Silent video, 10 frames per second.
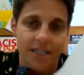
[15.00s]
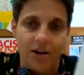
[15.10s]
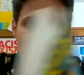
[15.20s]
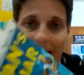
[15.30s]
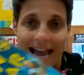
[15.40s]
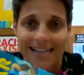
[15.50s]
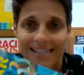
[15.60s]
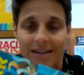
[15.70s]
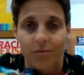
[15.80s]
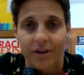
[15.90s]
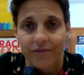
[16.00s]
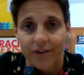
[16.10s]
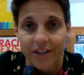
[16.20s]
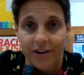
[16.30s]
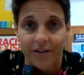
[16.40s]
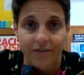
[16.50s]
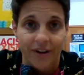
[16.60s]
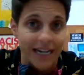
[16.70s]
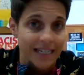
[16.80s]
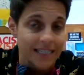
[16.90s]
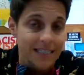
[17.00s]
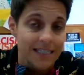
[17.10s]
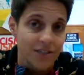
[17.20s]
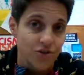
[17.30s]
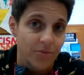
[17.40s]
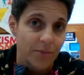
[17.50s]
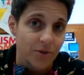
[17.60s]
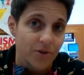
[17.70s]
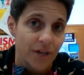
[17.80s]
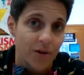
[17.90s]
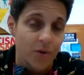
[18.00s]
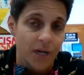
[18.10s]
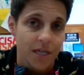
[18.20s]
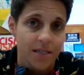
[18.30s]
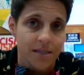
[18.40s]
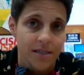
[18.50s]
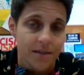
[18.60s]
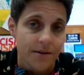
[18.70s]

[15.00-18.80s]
go ask someone for their advice. Do you remember who that was?